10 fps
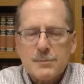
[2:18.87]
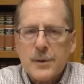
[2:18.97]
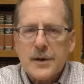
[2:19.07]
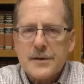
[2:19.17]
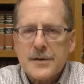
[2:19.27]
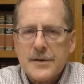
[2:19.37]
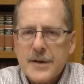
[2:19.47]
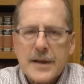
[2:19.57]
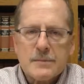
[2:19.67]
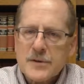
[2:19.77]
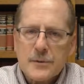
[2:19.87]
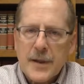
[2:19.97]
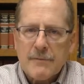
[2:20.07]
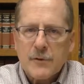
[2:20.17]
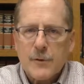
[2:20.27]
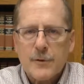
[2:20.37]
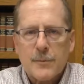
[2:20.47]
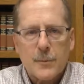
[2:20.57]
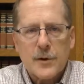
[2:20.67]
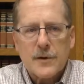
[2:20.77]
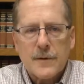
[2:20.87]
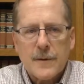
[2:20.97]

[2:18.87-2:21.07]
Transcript: but names will never hurt me.